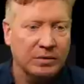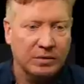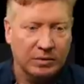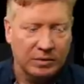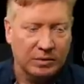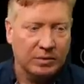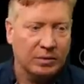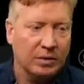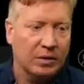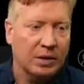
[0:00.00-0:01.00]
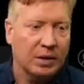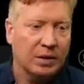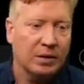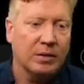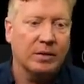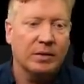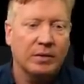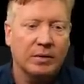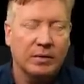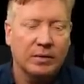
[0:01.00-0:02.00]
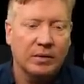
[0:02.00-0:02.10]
Nobody speaks.